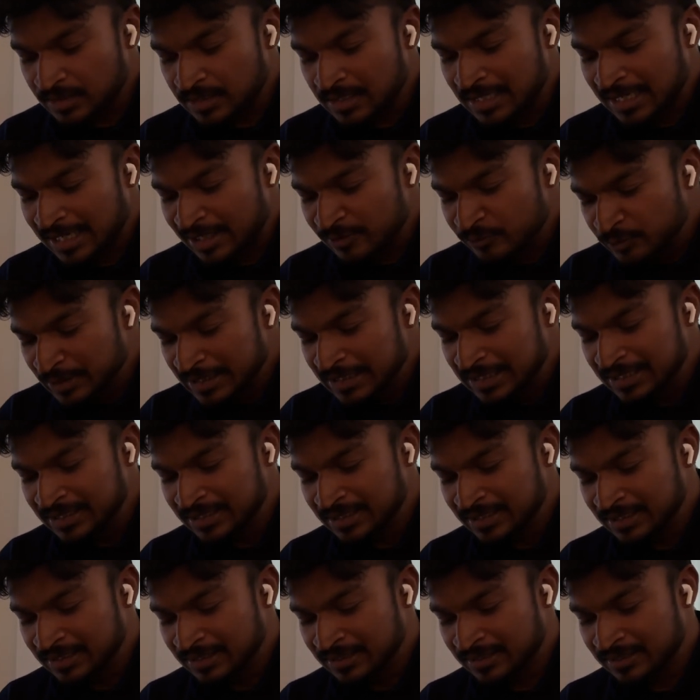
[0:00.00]
I
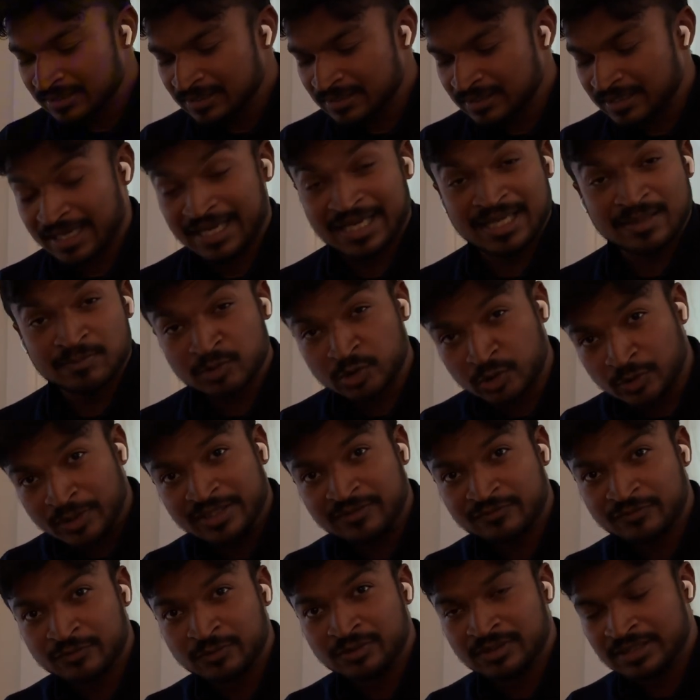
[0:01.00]
really am
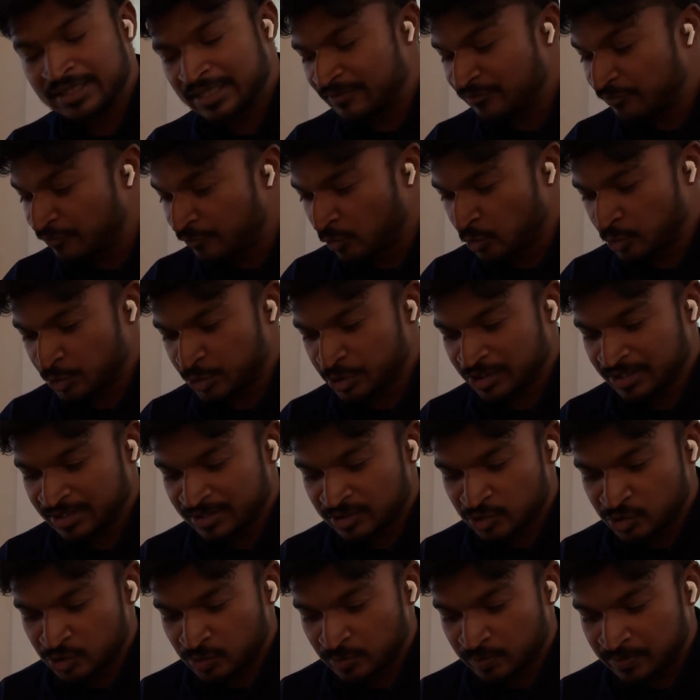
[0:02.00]
grateful and fortunate
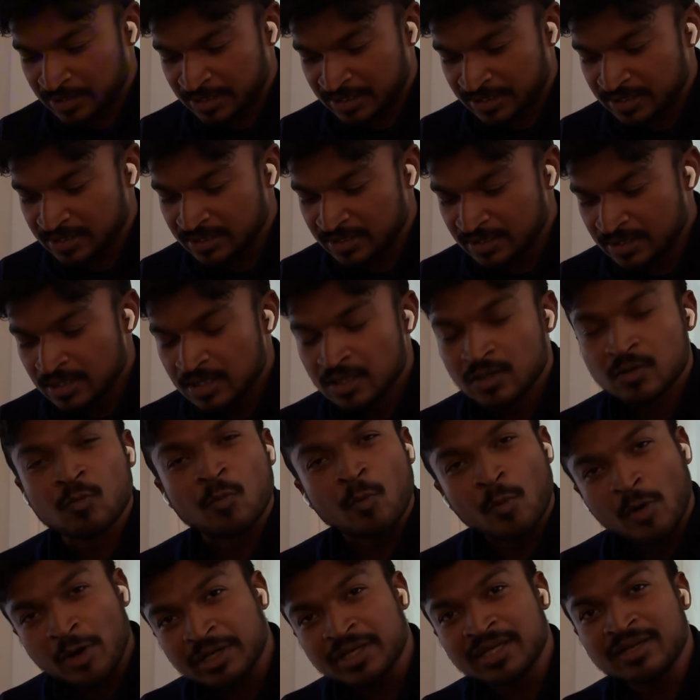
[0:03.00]
to be
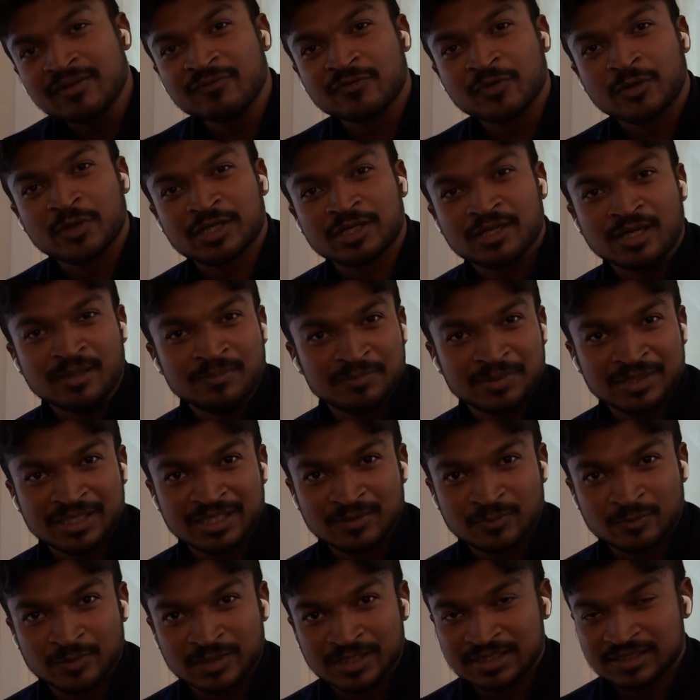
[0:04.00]
working for a company
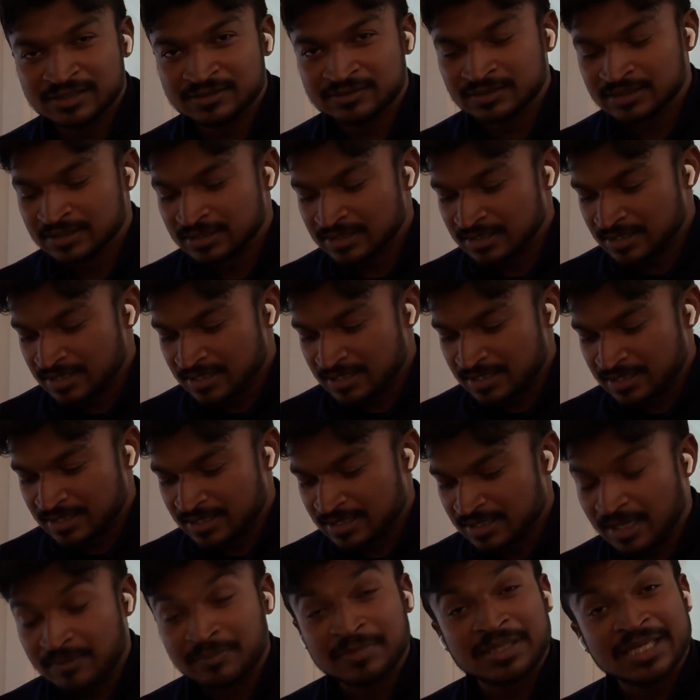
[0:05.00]
where
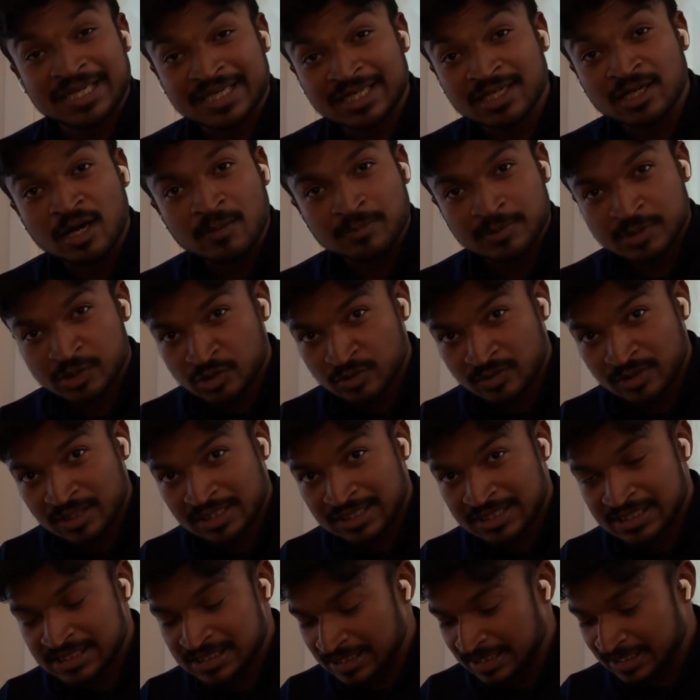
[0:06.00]
I'm getting
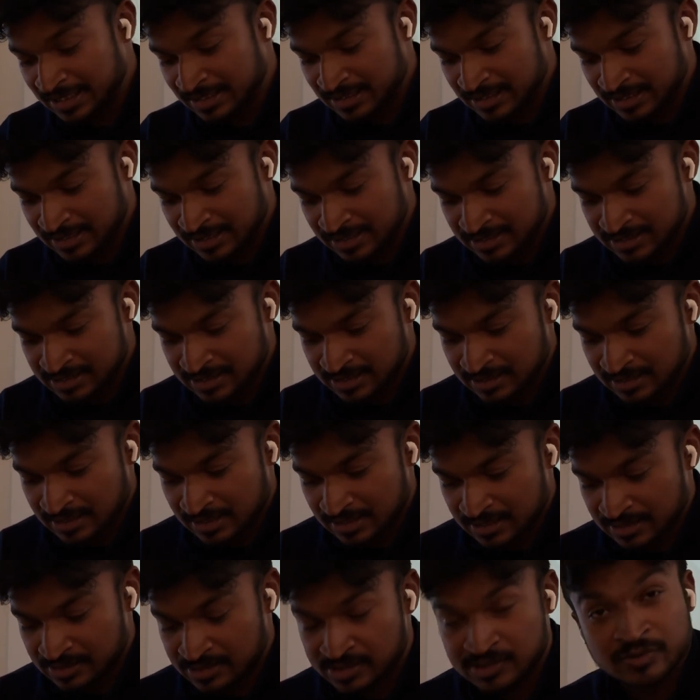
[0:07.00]
opportunities like these.
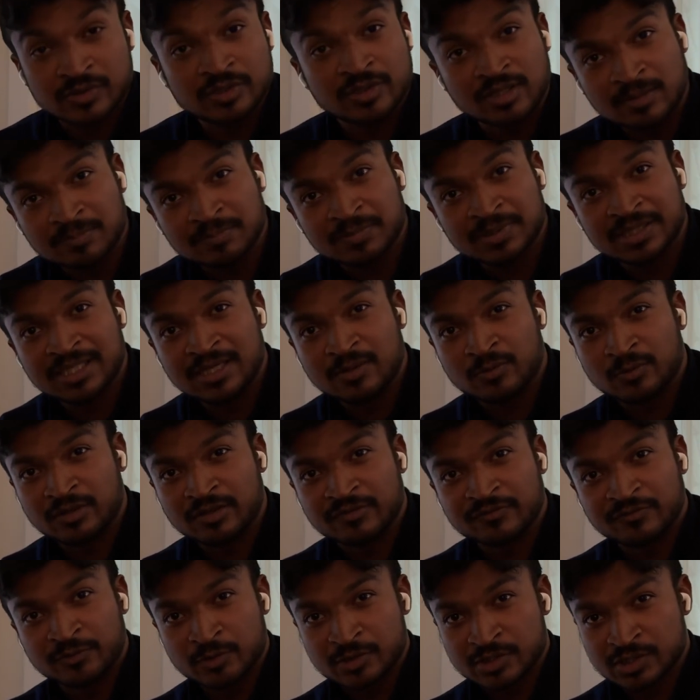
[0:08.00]
So the company I work
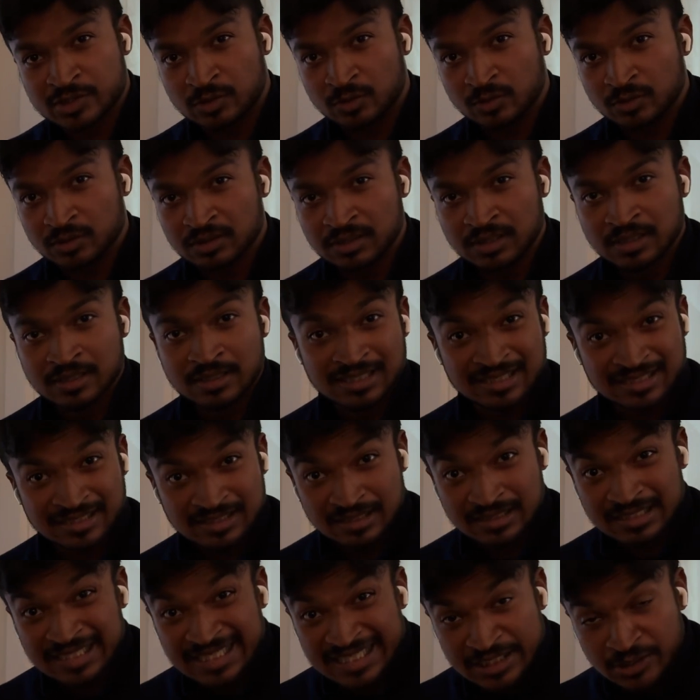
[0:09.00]
for is called
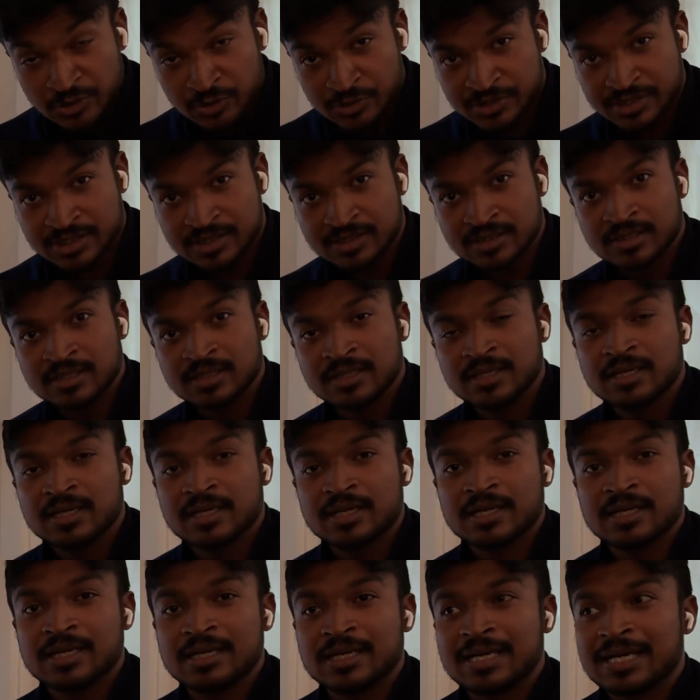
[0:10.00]
Linus.
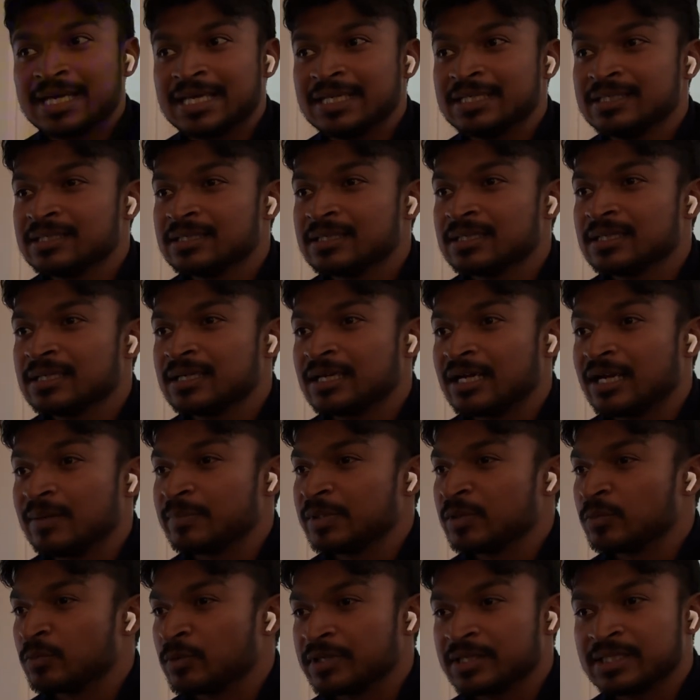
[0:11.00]
and I've
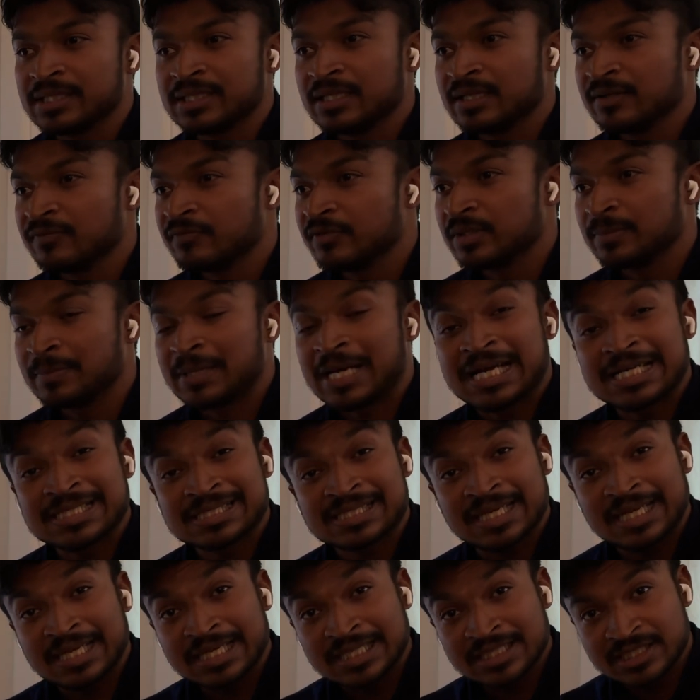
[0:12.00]
been working there for the past
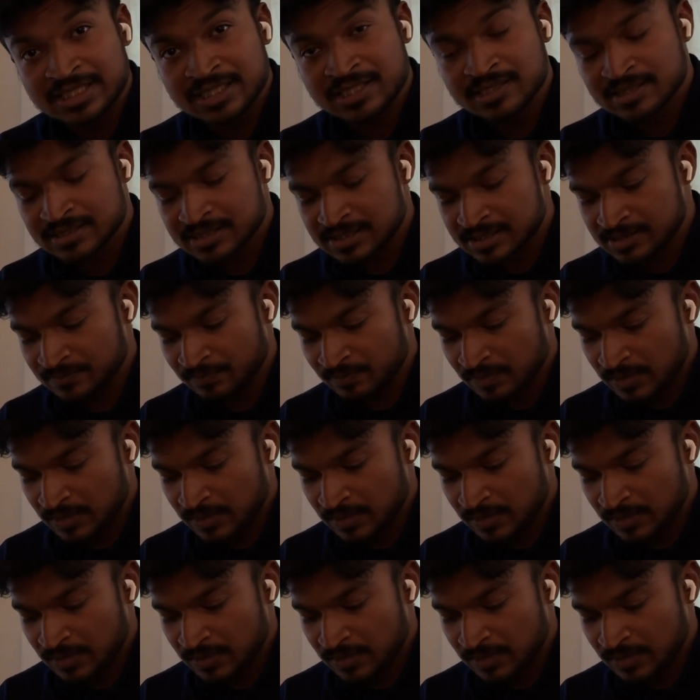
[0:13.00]
8 years.